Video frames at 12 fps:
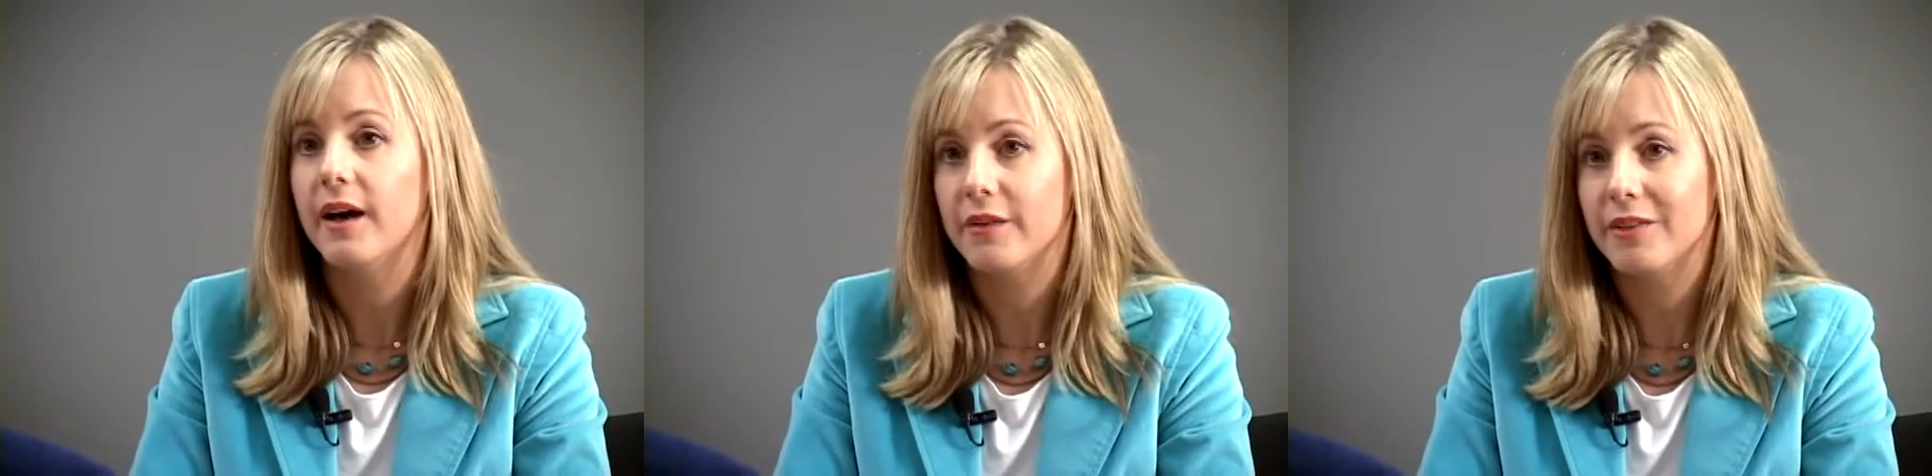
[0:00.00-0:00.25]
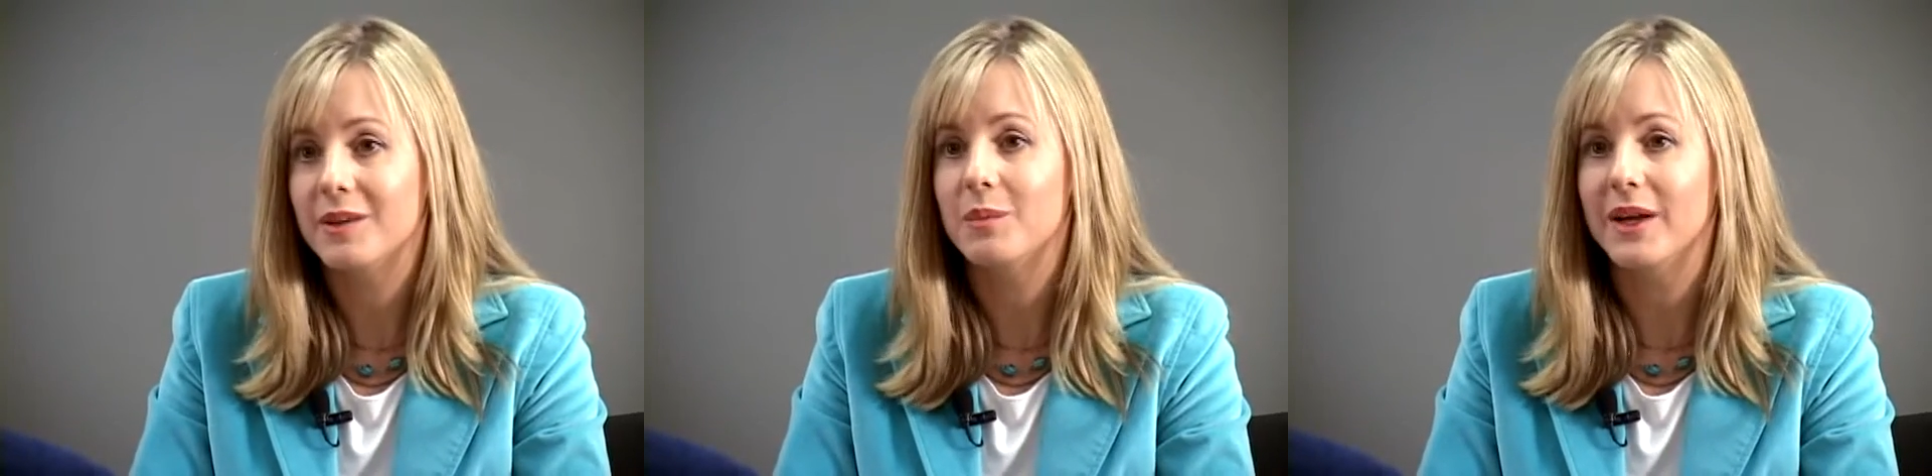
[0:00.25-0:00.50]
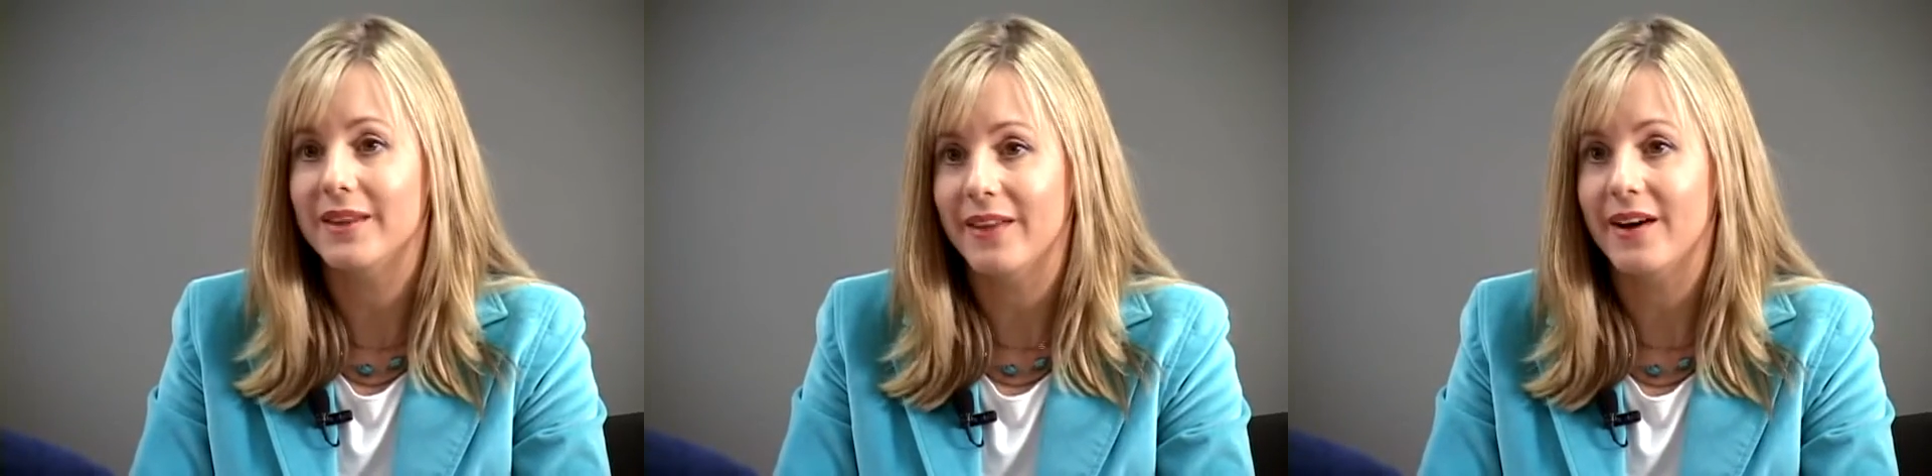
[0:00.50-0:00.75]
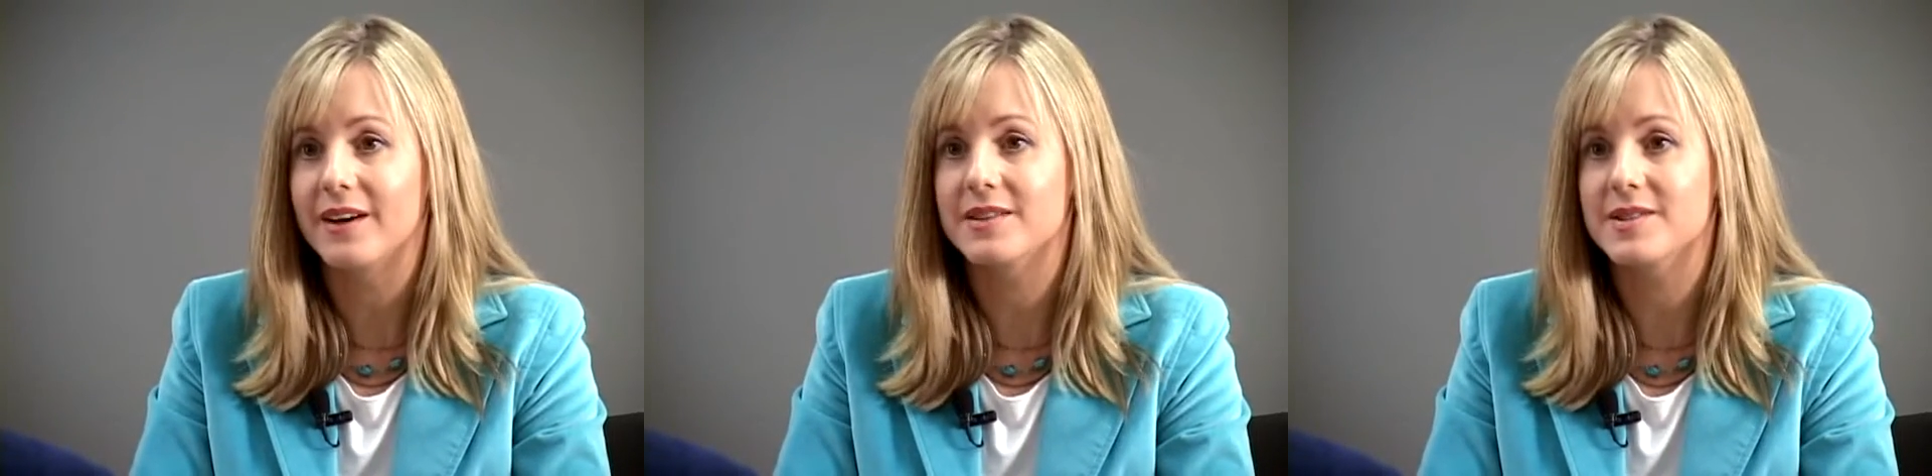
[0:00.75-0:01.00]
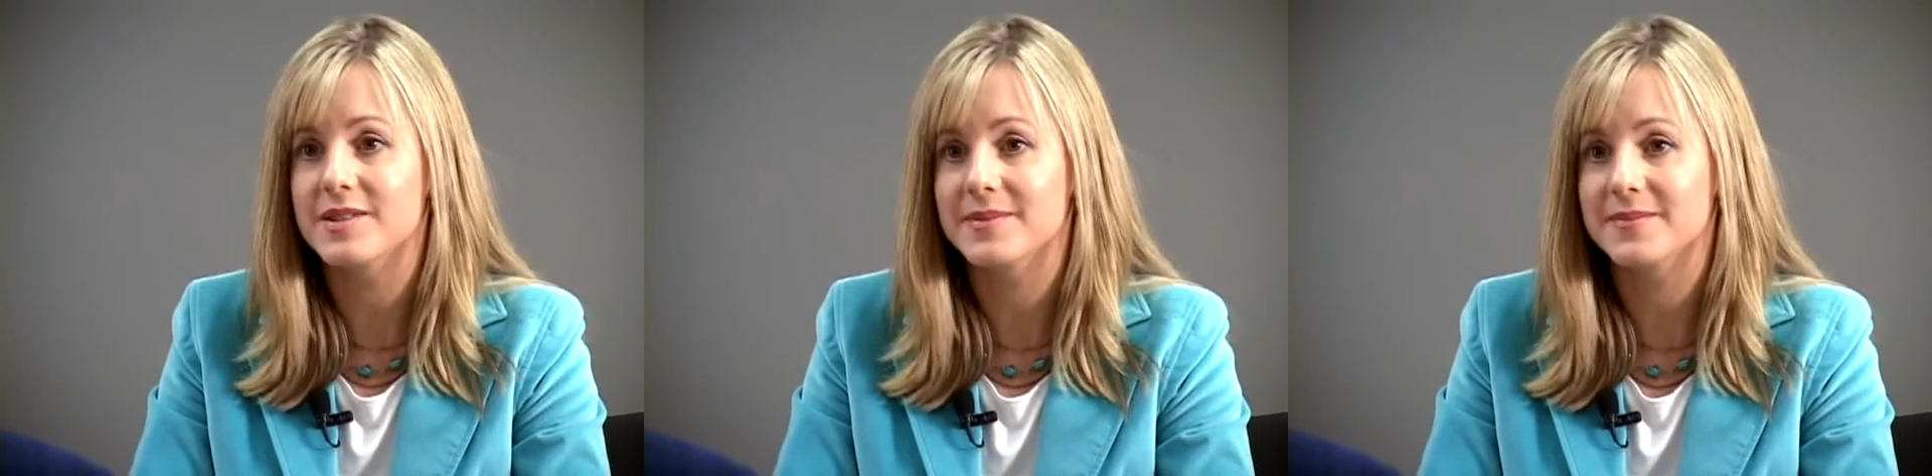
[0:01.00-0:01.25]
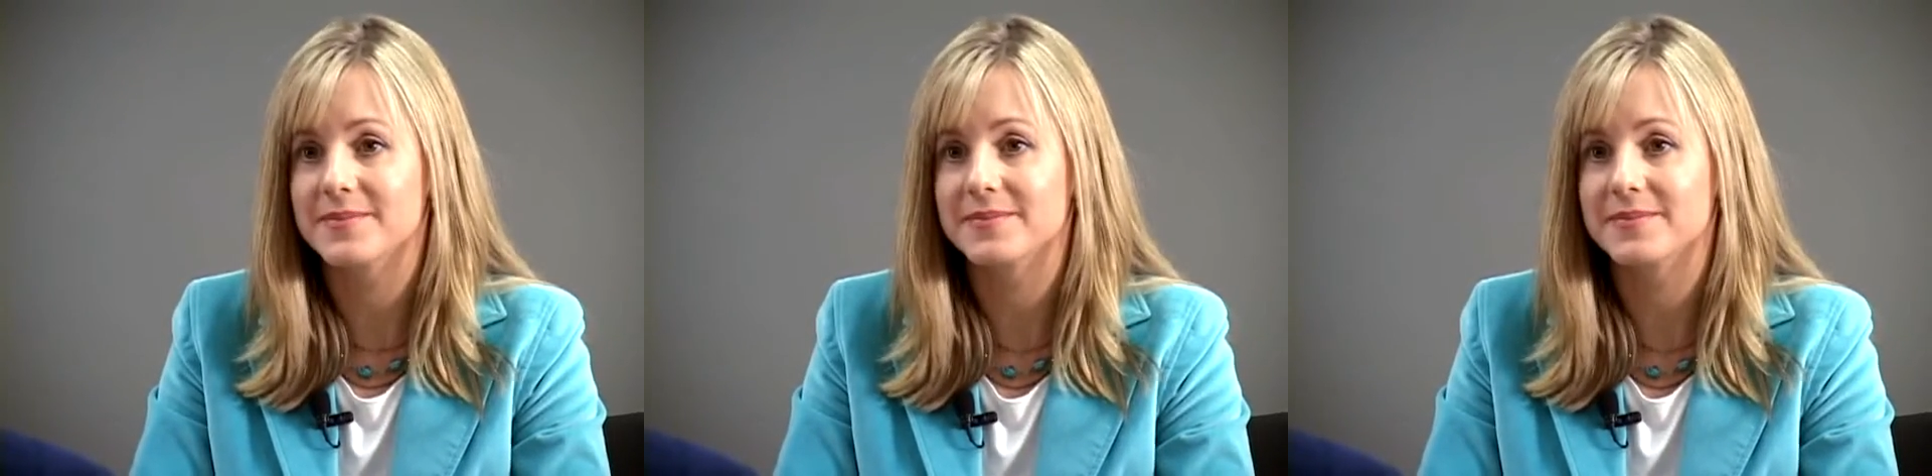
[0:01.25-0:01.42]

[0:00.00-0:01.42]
healthy weight loss.